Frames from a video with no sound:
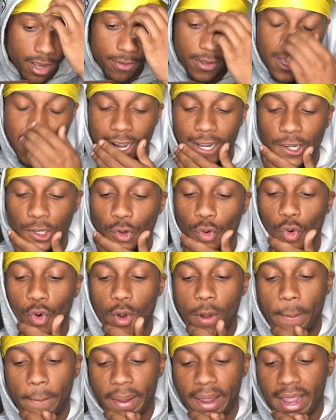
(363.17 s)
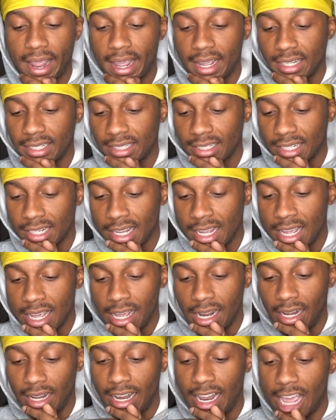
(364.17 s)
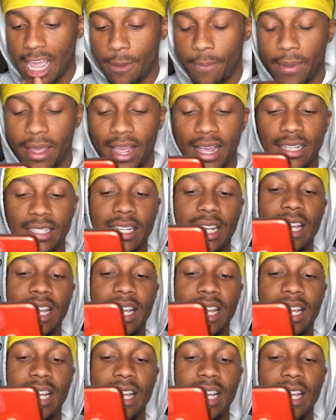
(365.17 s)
He got little arm bands, leg bands,